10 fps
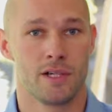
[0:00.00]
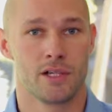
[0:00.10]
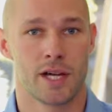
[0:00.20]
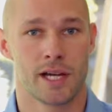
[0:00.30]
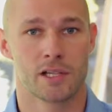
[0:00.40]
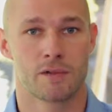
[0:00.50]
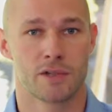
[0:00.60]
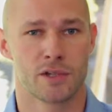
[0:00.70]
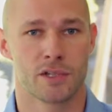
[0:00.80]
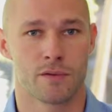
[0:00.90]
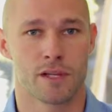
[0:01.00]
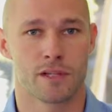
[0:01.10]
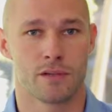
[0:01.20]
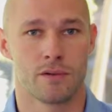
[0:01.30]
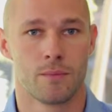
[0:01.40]
using GIS for search and
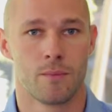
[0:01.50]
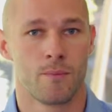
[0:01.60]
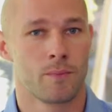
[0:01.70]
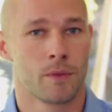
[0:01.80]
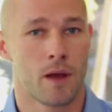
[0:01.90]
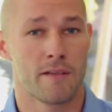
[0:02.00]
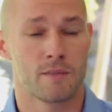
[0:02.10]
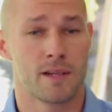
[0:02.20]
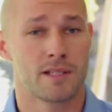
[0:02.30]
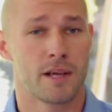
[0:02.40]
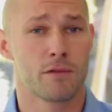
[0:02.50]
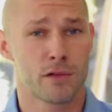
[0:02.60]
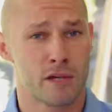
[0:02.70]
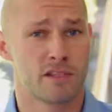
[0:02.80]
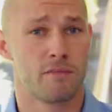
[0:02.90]
rescue. I've spent
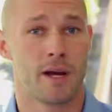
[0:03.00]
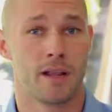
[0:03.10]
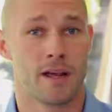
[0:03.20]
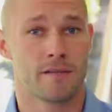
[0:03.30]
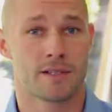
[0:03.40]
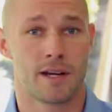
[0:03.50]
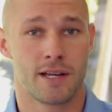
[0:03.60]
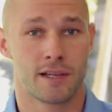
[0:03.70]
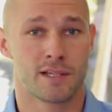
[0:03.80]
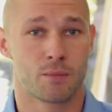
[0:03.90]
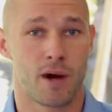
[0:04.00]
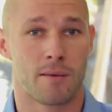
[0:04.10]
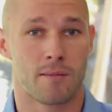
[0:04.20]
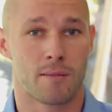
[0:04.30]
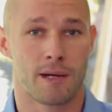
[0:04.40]
several years of my life studying this
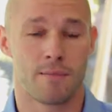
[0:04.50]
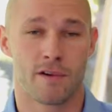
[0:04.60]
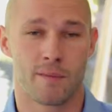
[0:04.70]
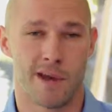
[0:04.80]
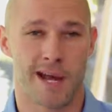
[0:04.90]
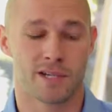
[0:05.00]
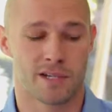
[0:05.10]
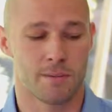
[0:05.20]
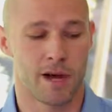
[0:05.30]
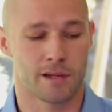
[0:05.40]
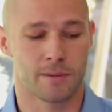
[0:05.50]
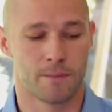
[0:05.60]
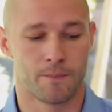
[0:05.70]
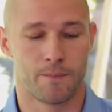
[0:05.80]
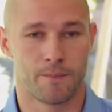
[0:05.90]
problem, and I'm very passionate about it.
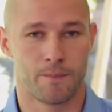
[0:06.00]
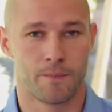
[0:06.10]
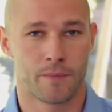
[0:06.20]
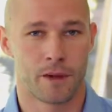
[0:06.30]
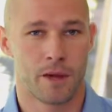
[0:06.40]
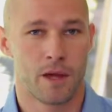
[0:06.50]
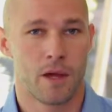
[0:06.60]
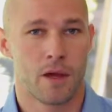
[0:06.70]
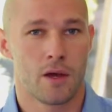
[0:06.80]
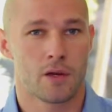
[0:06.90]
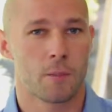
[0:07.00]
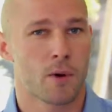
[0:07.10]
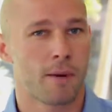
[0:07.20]
You're